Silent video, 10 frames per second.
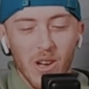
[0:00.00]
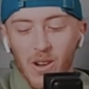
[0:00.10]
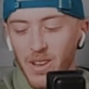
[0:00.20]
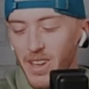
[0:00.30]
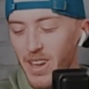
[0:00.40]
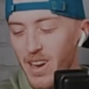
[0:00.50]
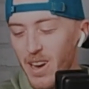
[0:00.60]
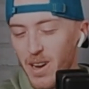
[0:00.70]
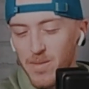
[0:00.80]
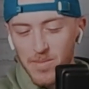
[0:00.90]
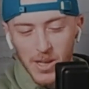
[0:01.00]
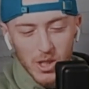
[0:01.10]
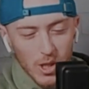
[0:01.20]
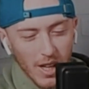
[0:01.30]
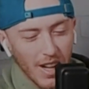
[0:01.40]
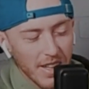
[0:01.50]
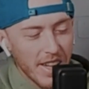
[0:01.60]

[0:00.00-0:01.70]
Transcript: So Montreal,